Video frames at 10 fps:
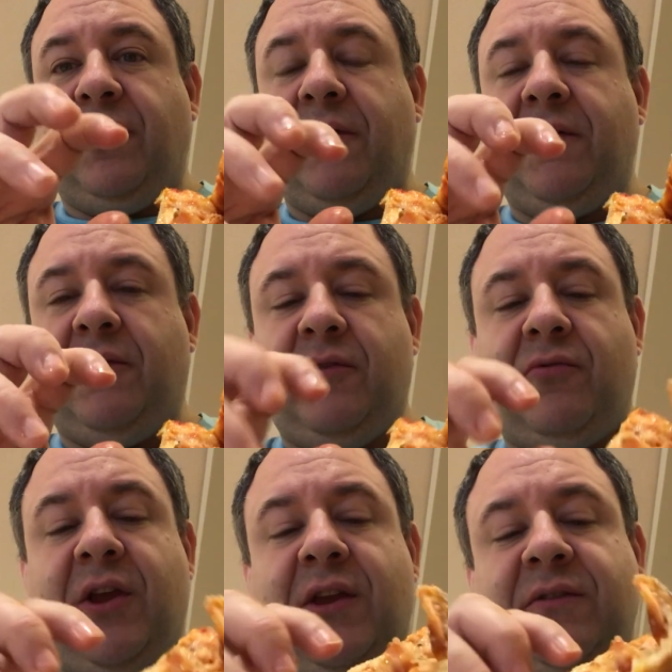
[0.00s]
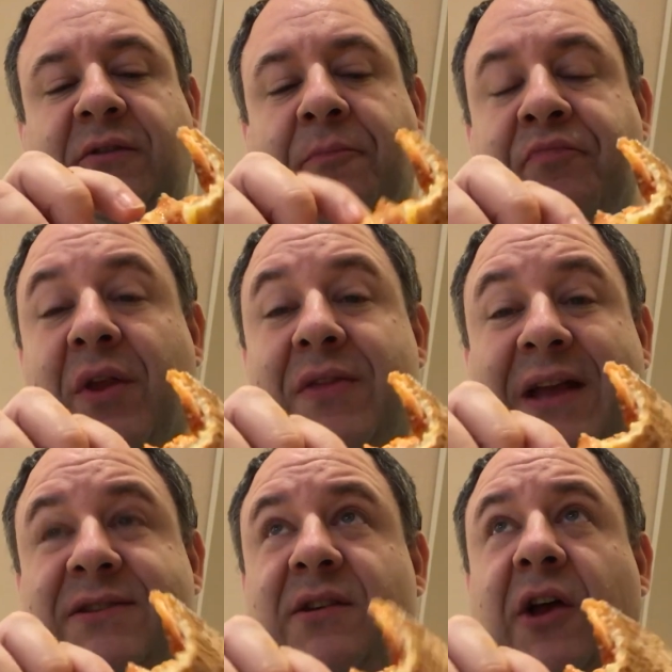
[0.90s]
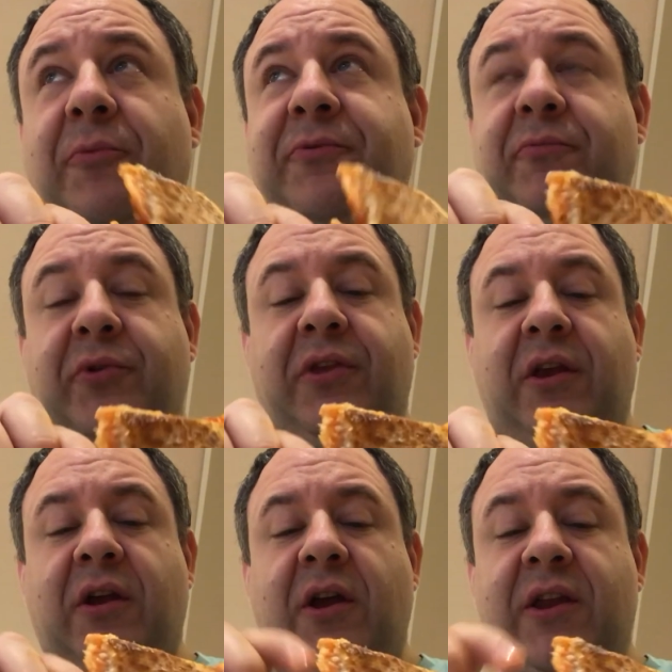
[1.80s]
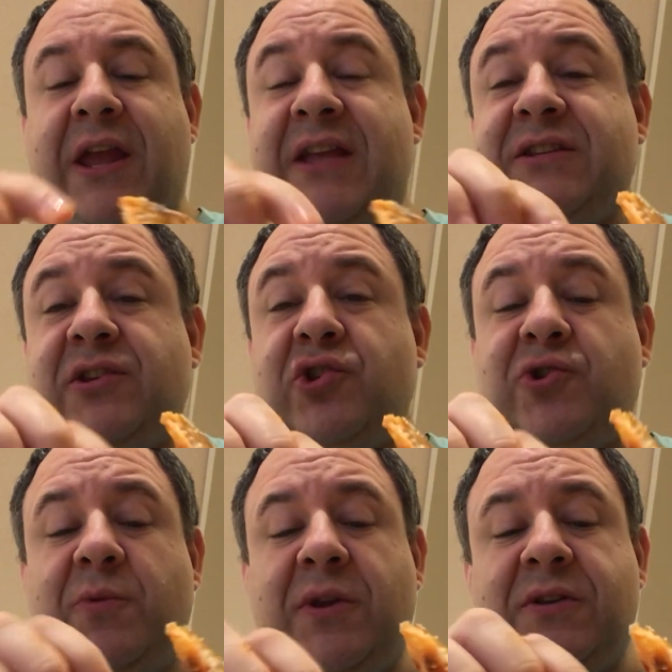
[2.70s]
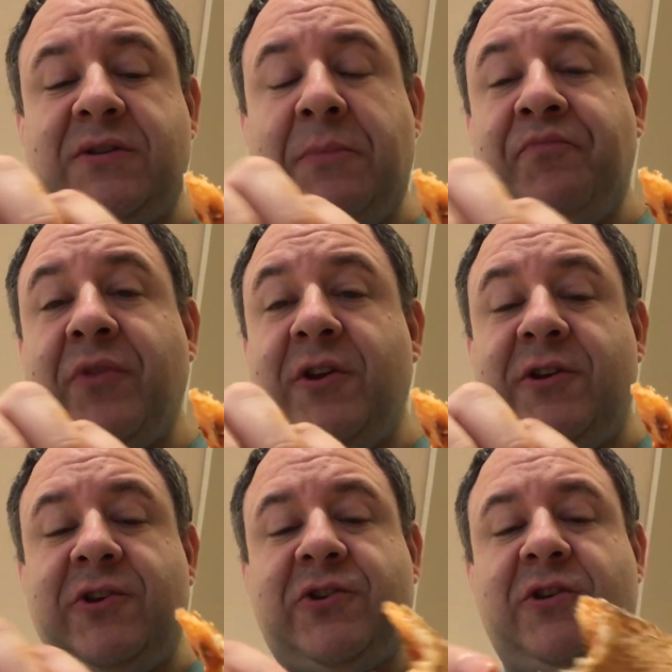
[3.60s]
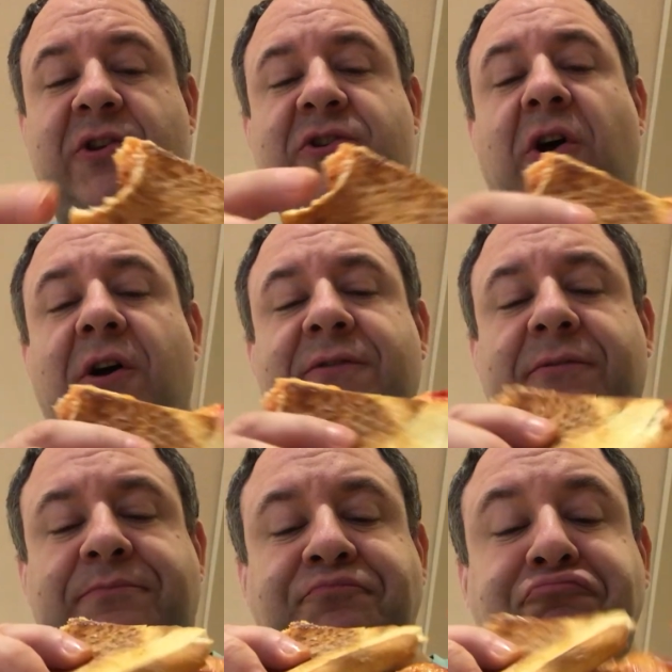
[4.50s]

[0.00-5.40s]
fluffier and raised, and that helps with the enhancing the chewiness in addition to the sauce.